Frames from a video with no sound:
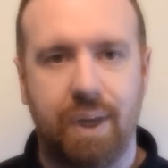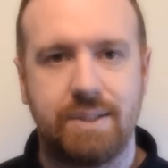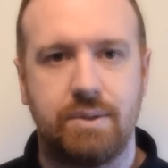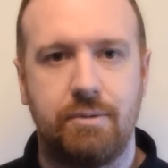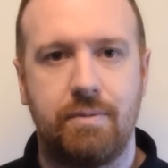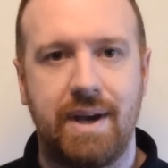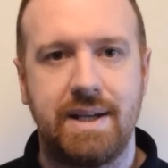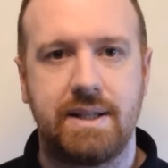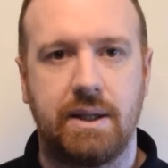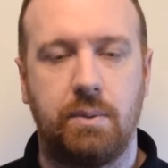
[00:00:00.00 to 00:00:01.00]
Right, so the
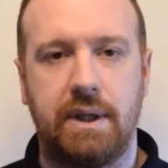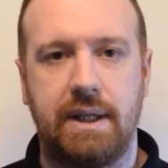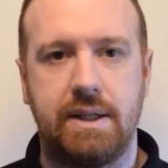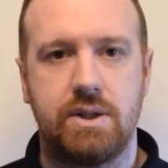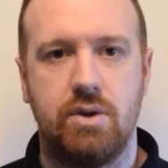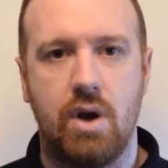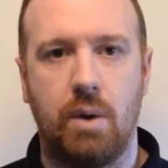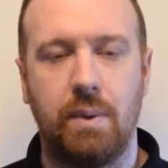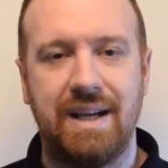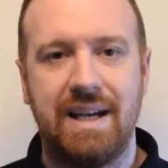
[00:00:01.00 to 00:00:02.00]
first thing we need to
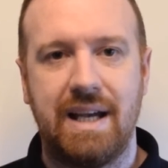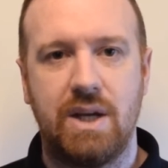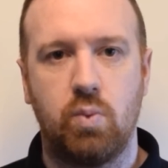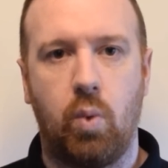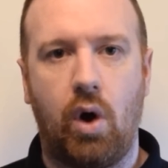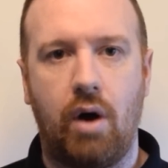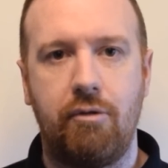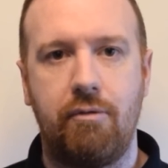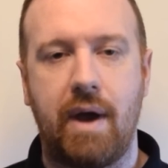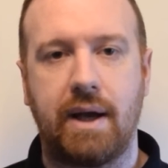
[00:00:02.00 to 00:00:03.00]
know is what
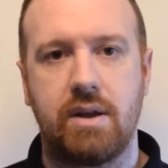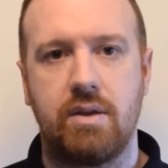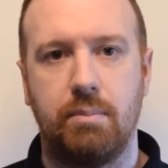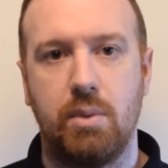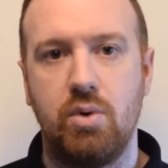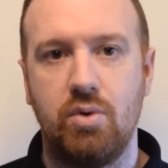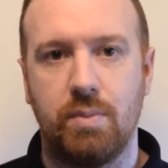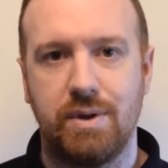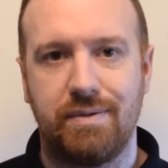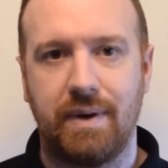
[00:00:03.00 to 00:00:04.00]
effect the
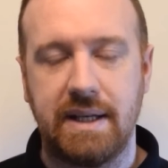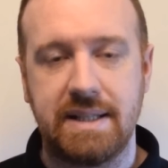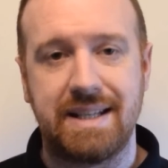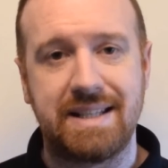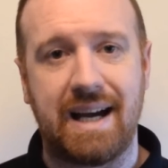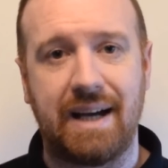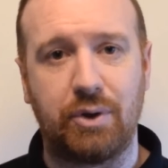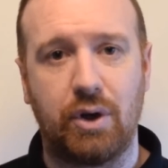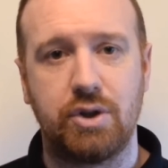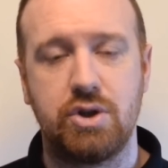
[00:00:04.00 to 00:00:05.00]
movement phase has
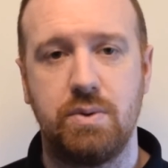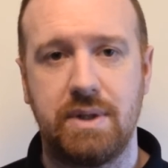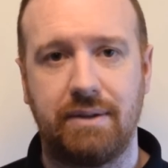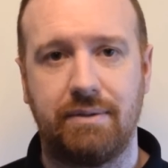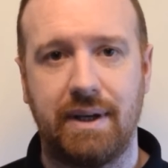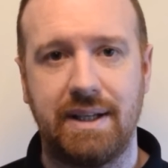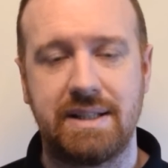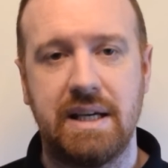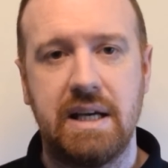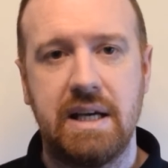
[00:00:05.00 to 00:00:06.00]
had on our shooting
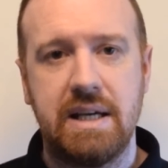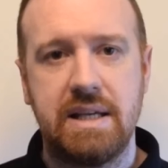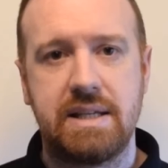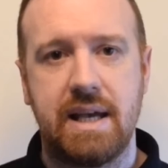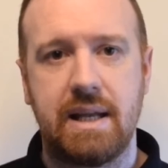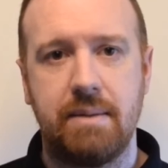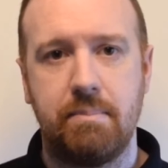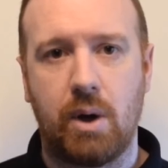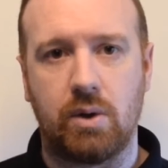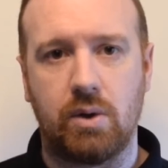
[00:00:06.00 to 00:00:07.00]
phase.
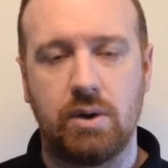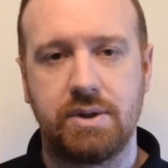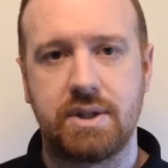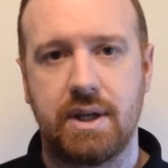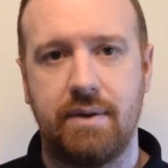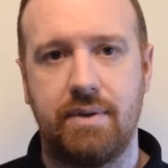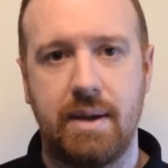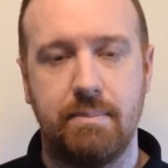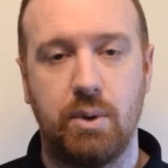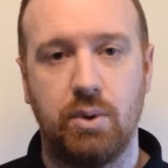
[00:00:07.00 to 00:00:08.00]
Certain models, if
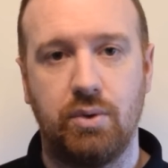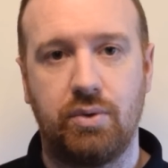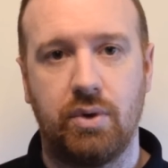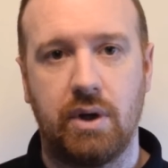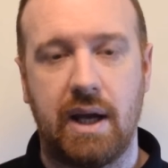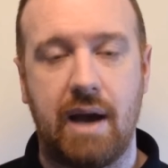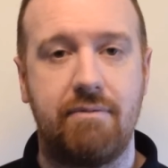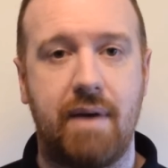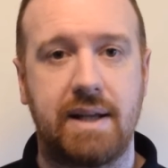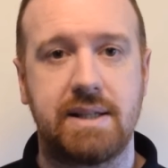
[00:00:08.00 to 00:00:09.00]
they move,
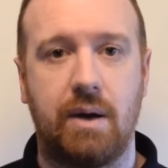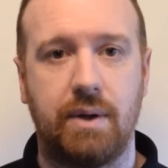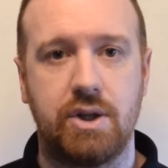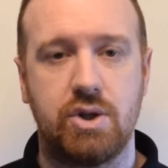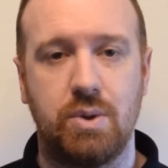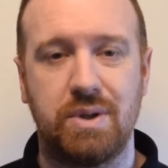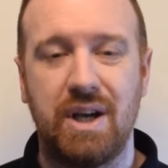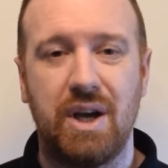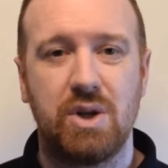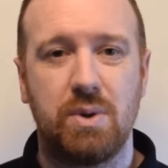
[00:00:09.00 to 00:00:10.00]
affect how they shoot.
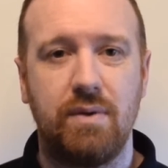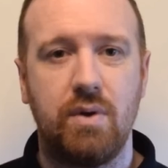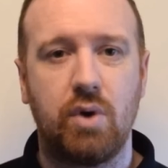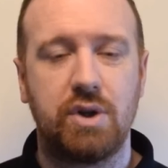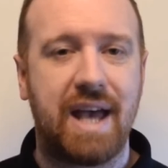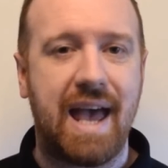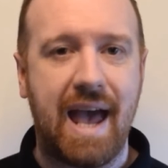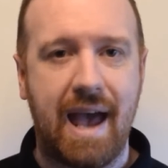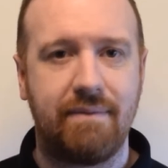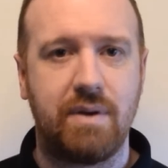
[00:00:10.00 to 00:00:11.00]
So if you've got a
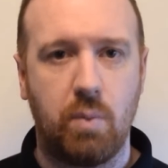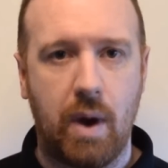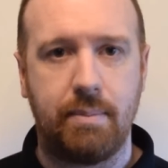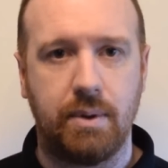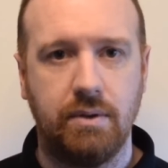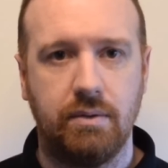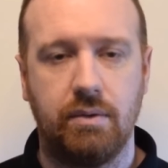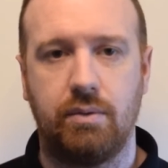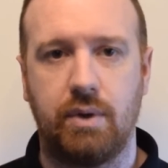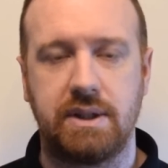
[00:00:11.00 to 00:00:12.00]
heavy weapon,
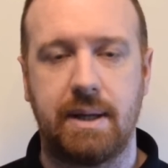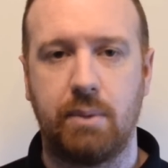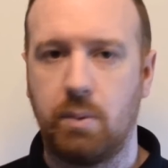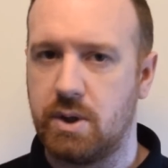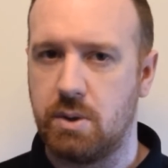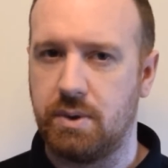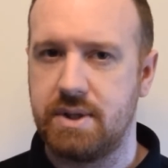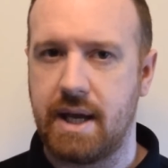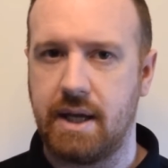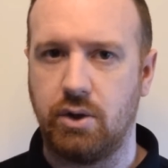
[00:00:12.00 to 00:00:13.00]
for example, which it will
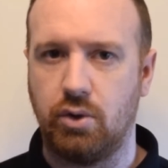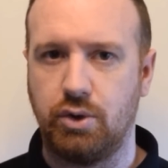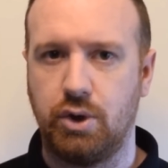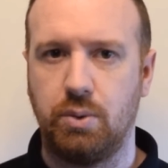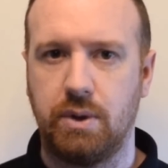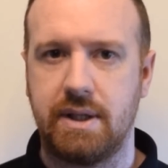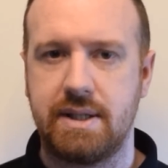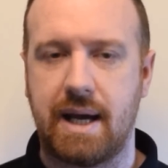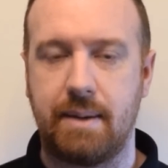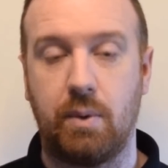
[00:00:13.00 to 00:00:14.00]
say in your
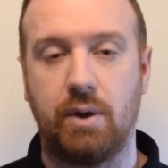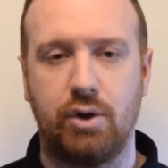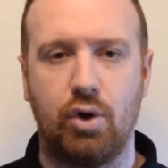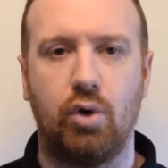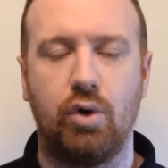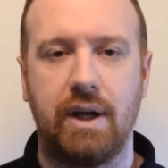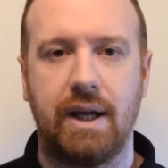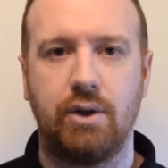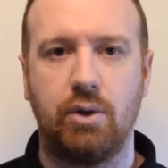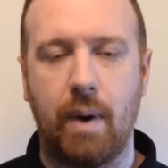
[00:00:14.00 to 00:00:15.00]
unit type, well, in your
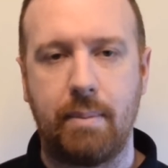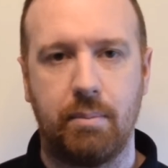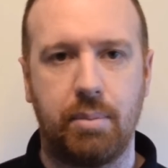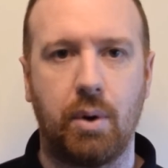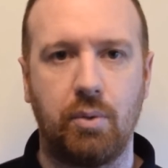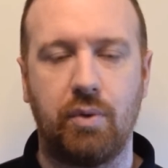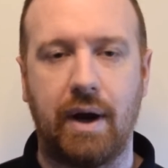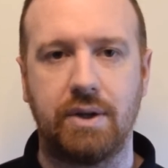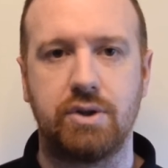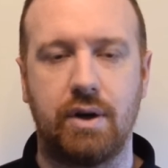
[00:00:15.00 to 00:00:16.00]
weapon
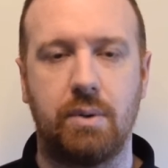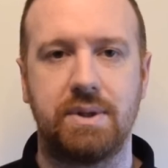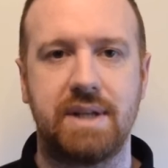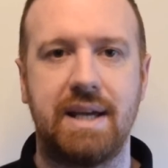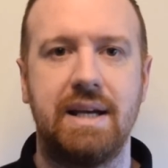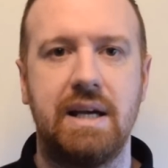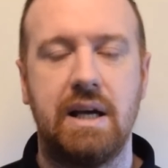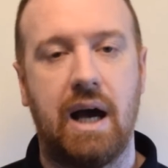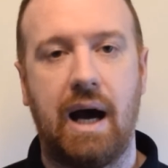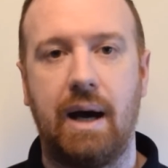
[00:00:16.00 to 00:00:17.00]
profile, sorry, it will say
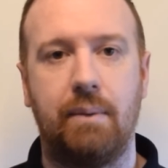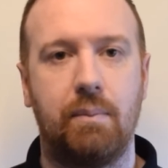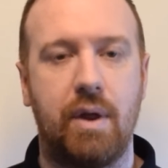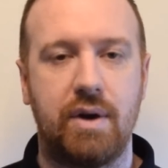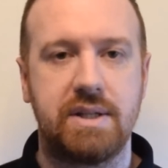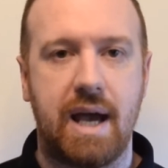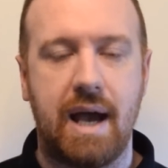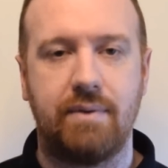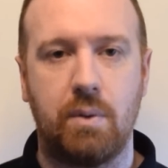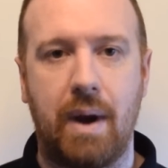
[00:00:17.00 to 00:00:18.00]
whether it's a
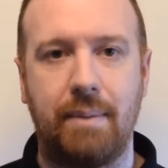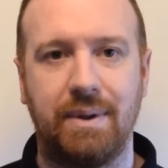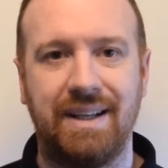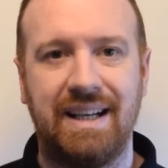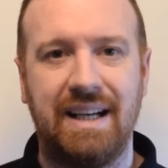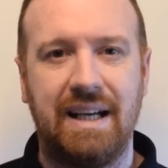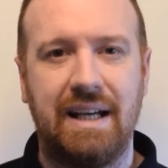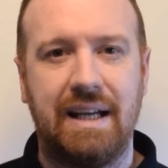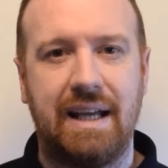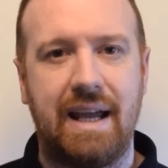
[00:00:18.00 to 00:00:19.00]
heavy weapon.
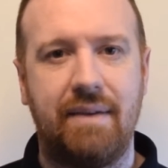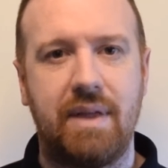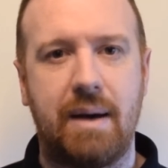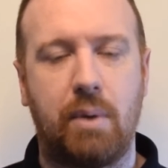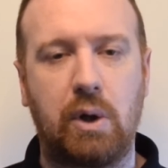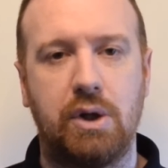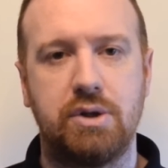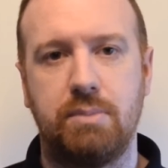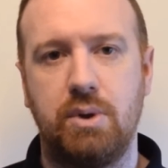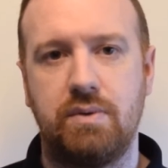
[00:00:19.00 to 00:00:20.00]
If that model
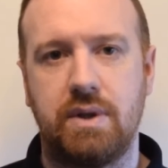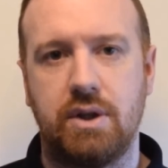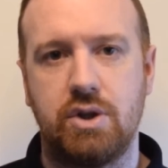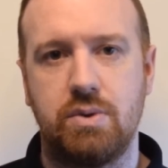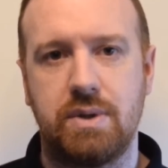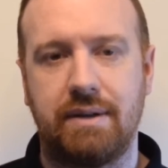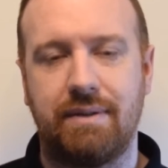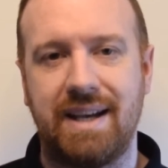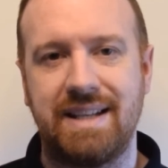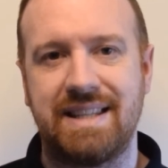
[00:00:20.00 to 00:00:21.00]
has moved in the shooting
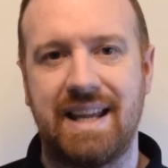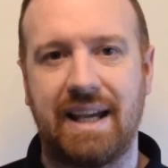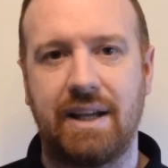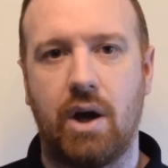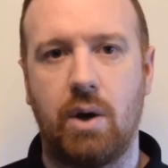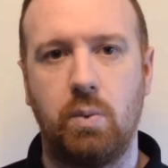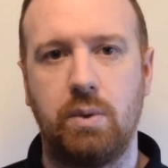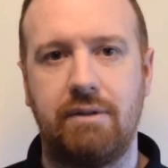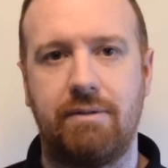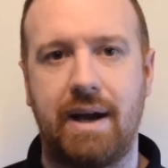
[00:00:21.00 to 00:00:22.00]
phase, then it can only